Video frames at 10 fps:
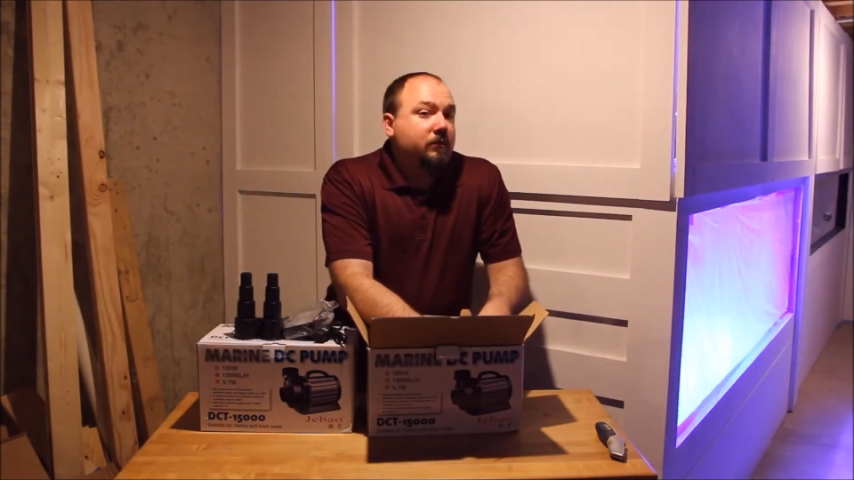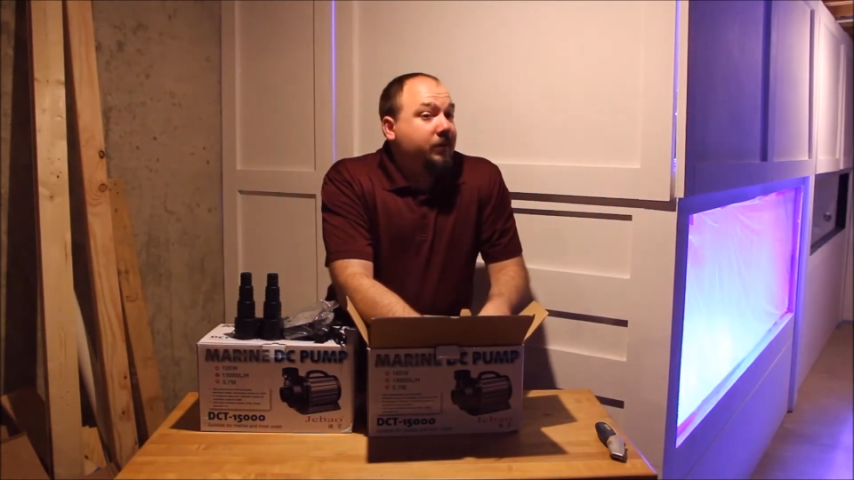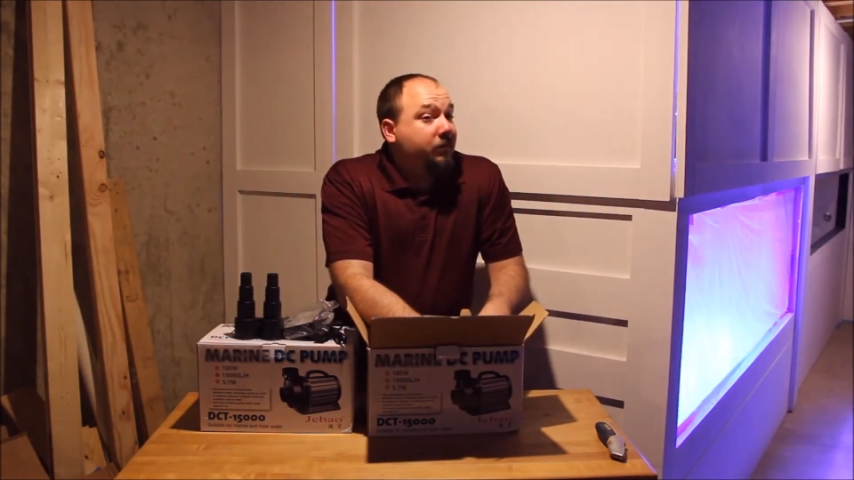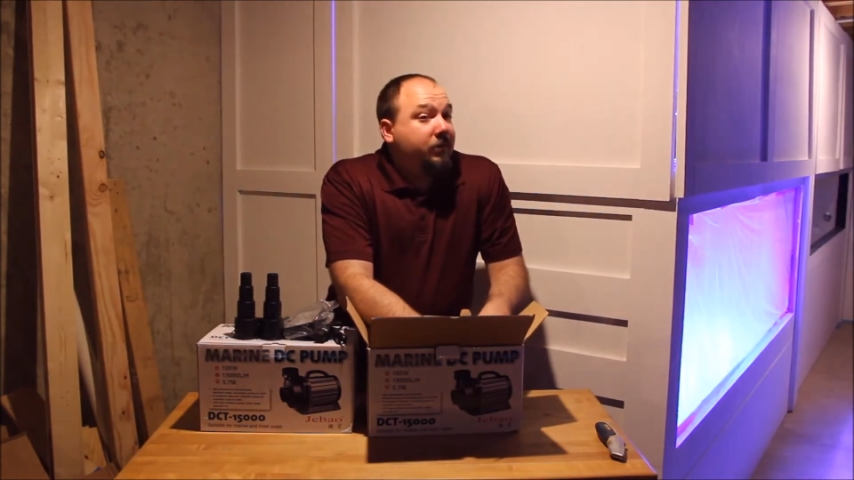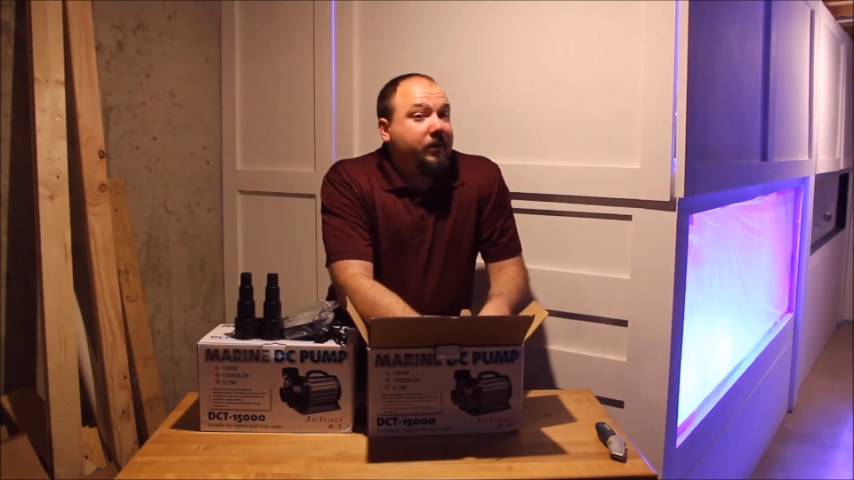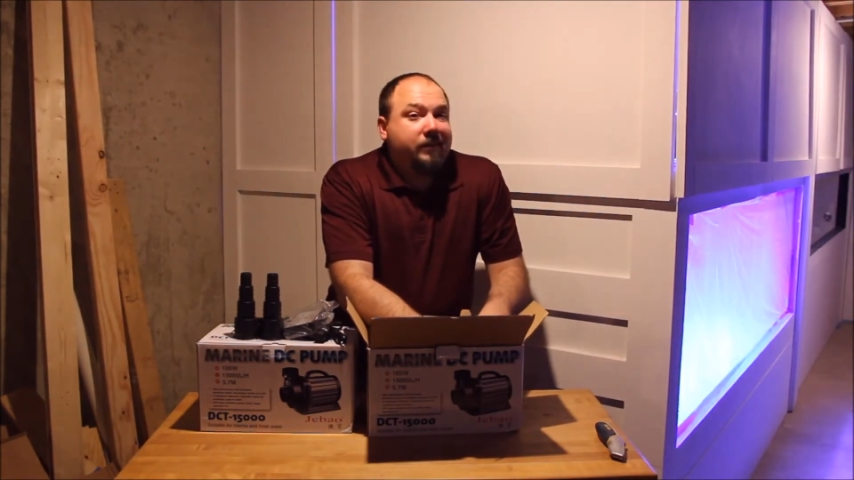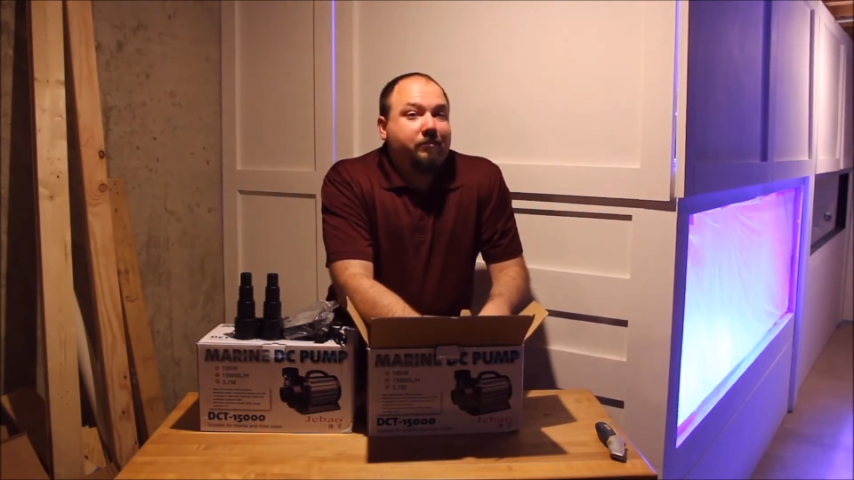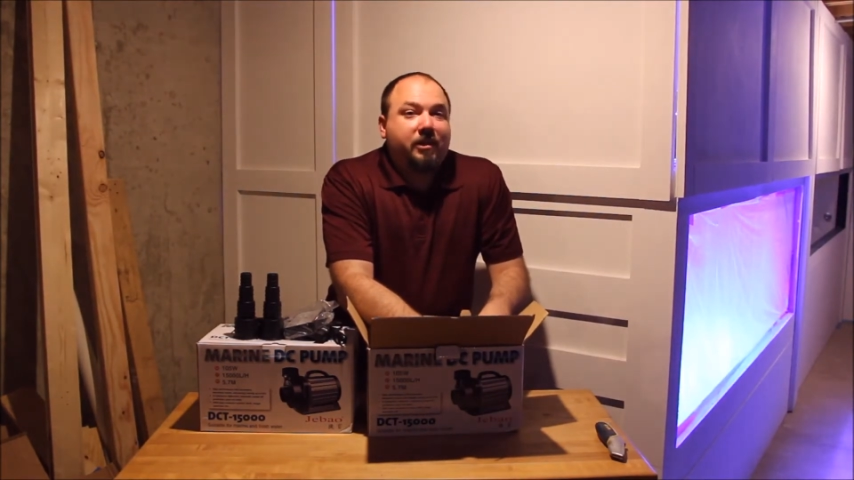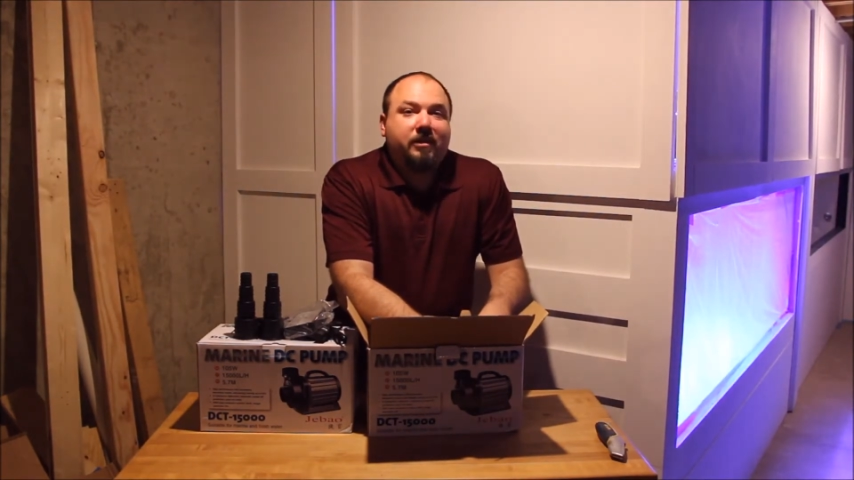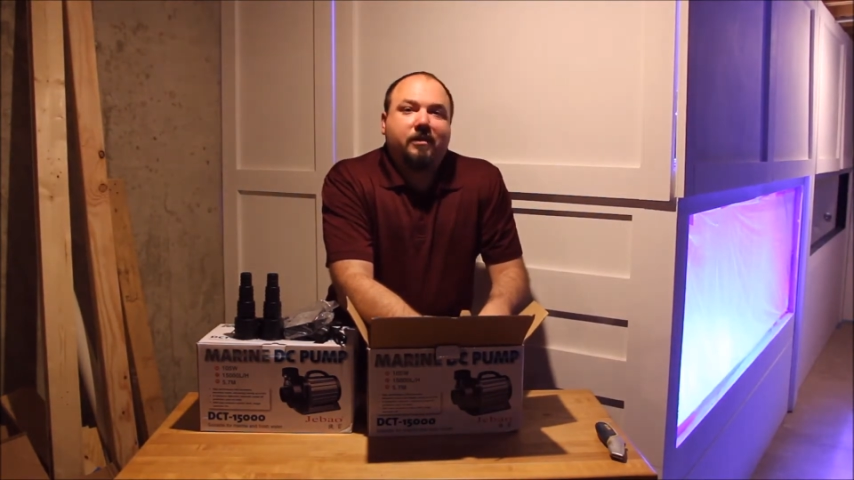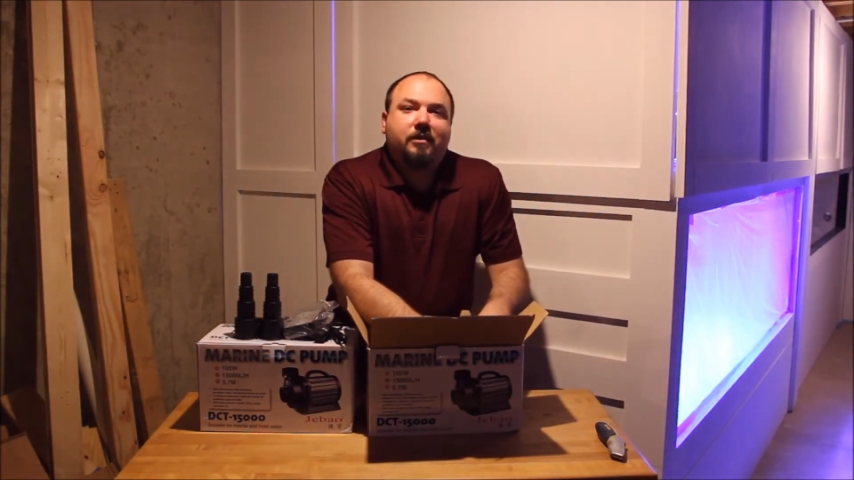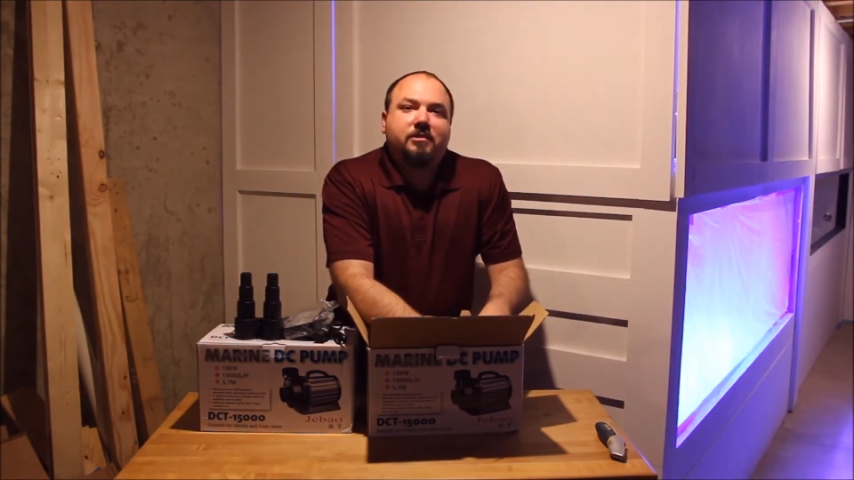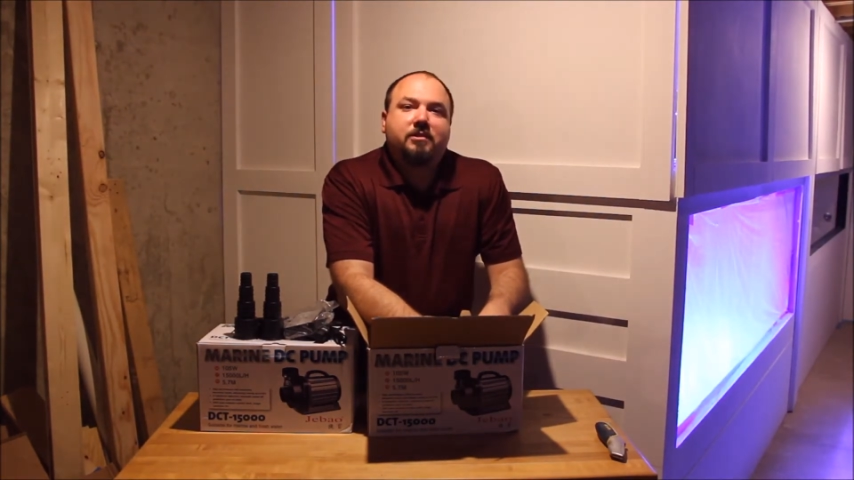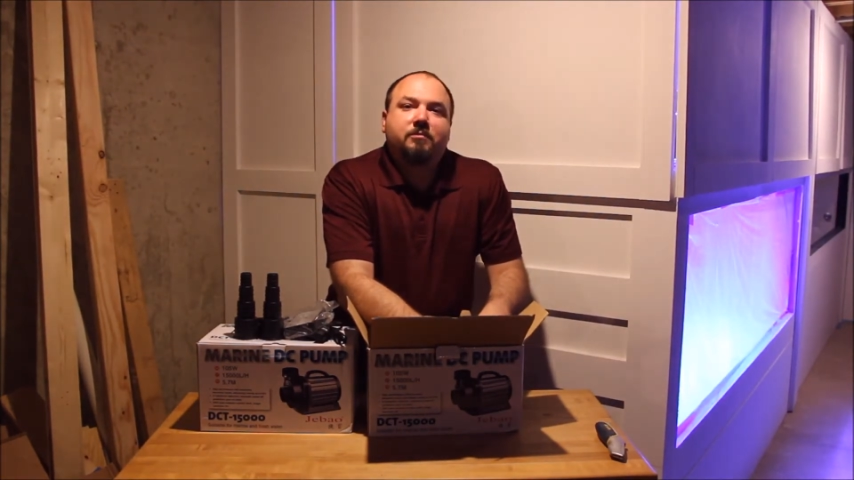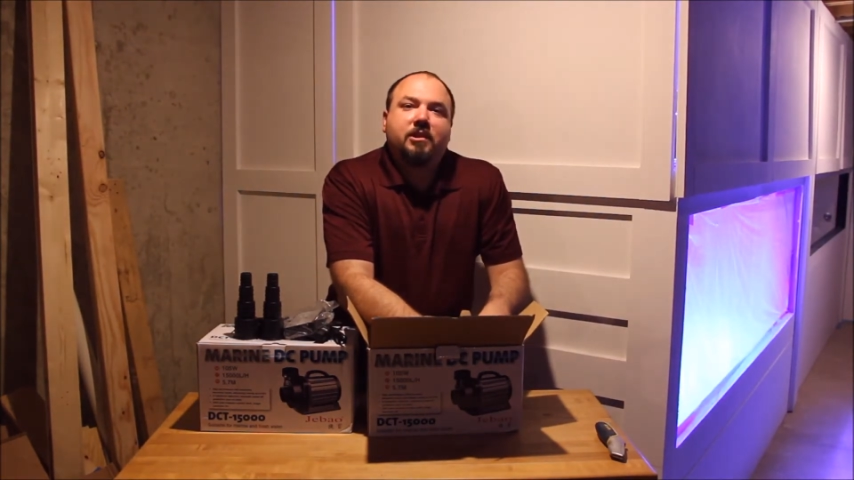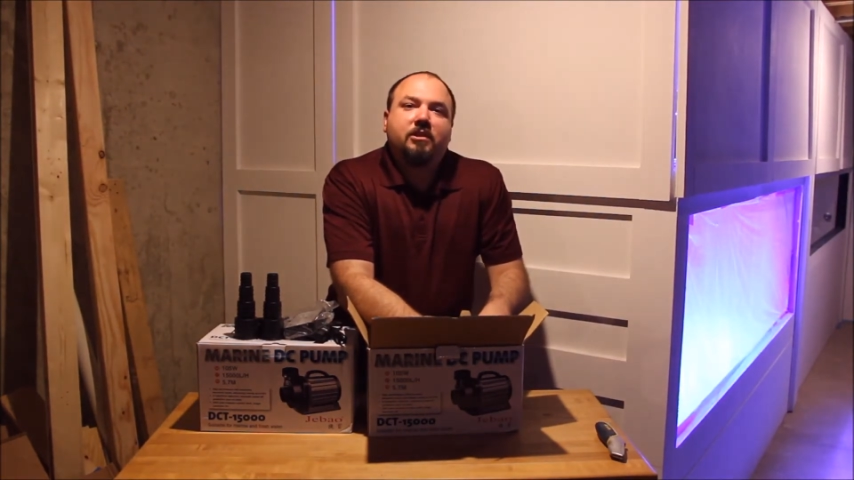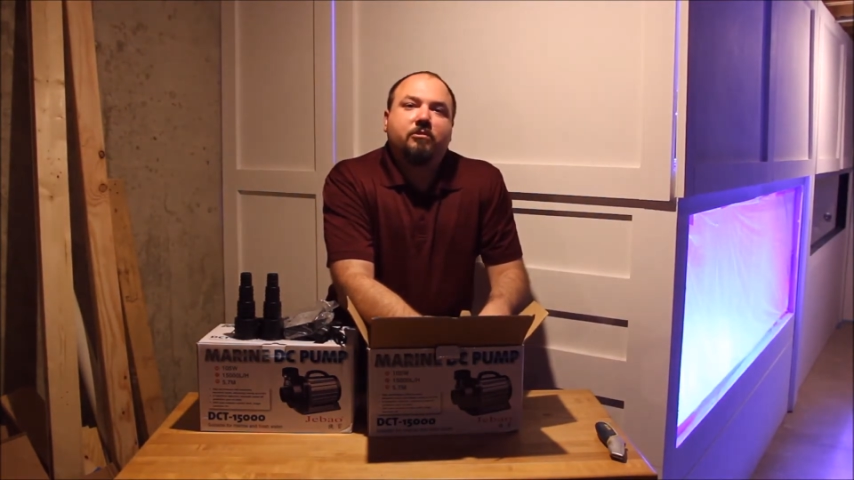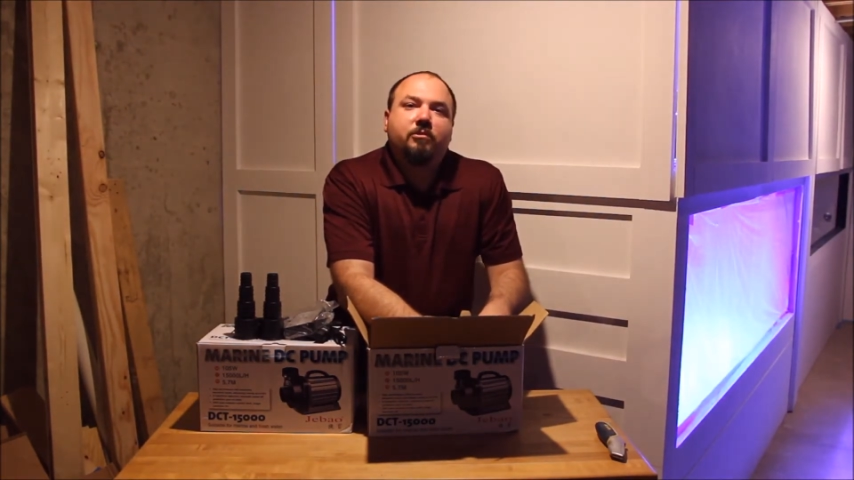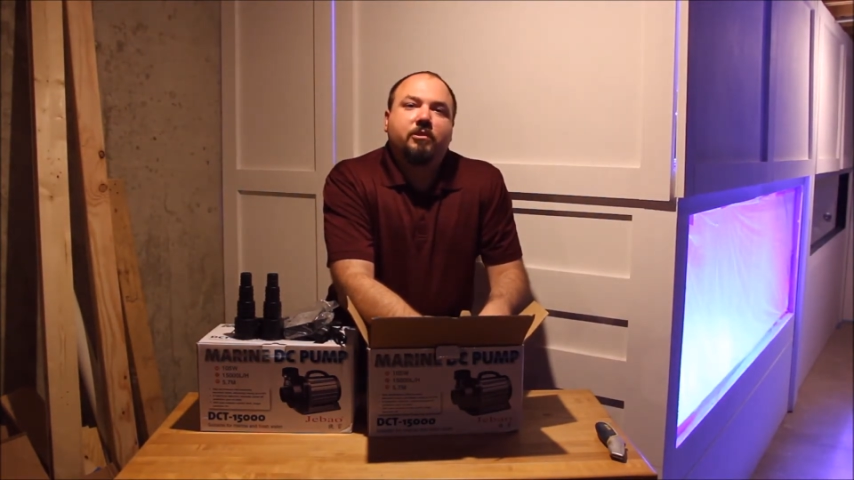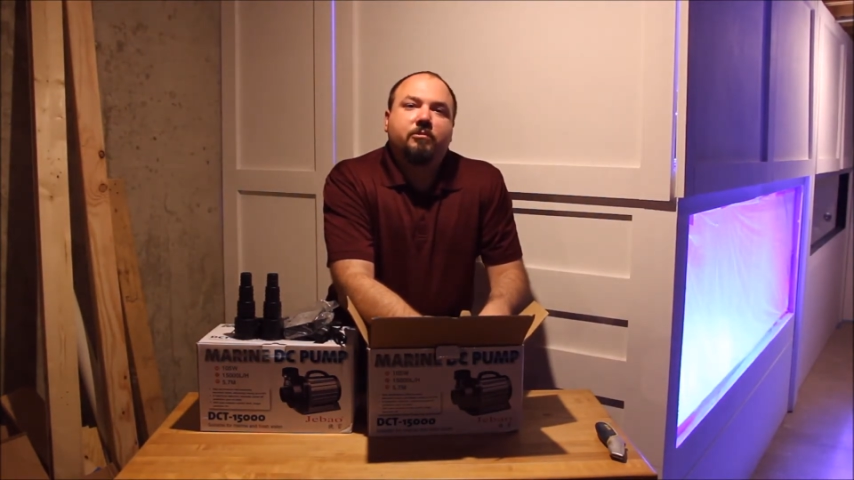maybe I'll have to make a custom
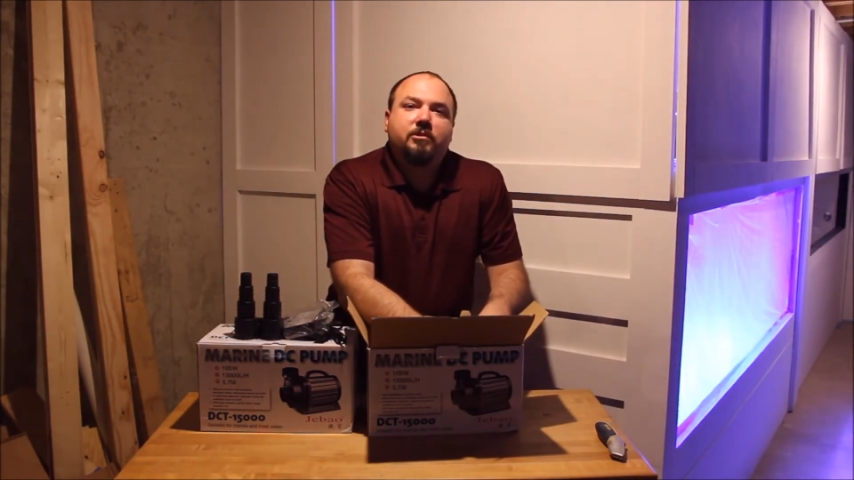needle wheel.